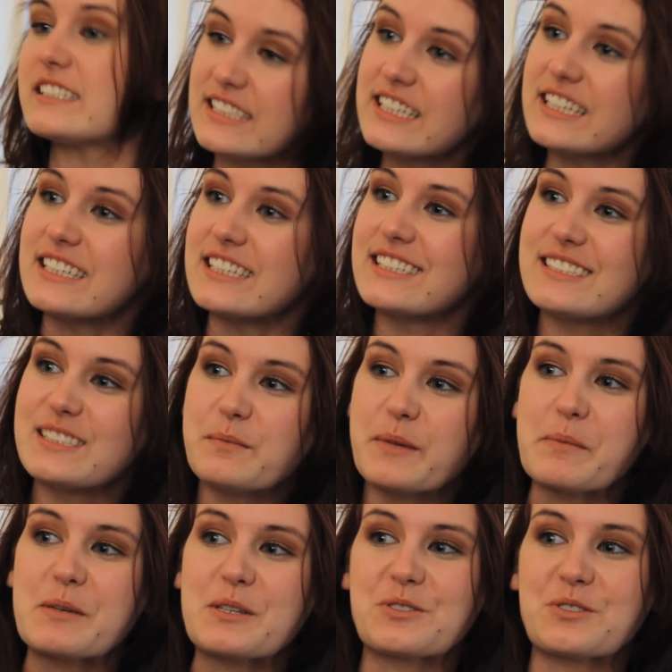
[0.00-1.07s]
It did
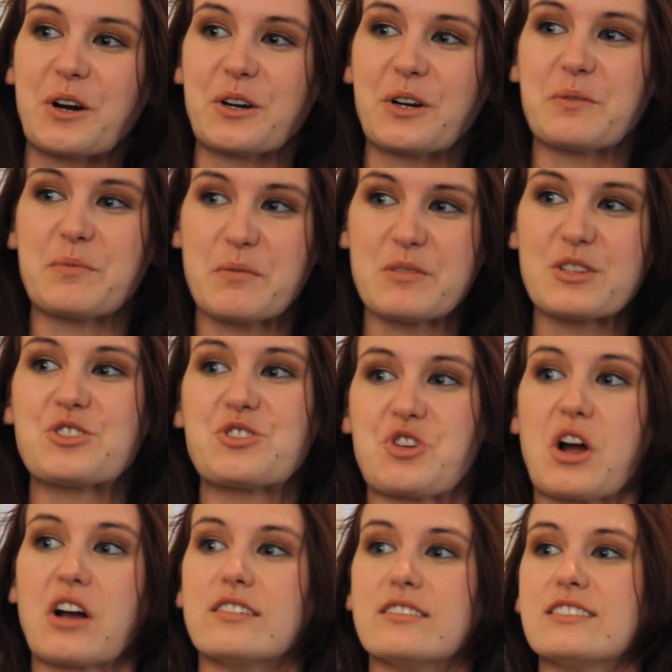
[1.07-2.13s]
make me stronger. It made me
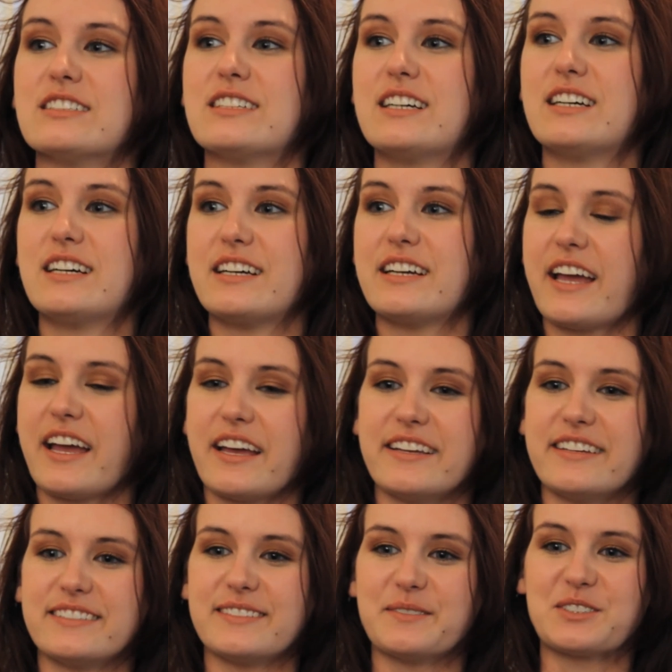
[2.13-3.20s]
struggle,
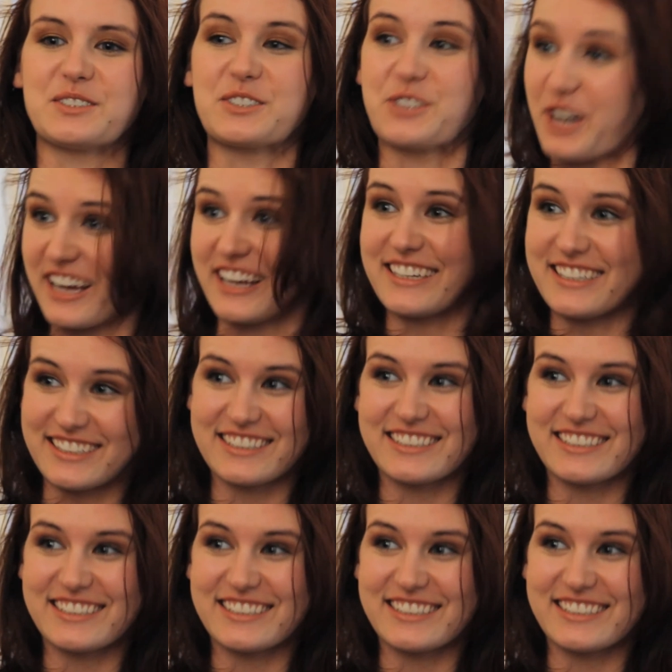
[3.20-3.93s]
and it was great.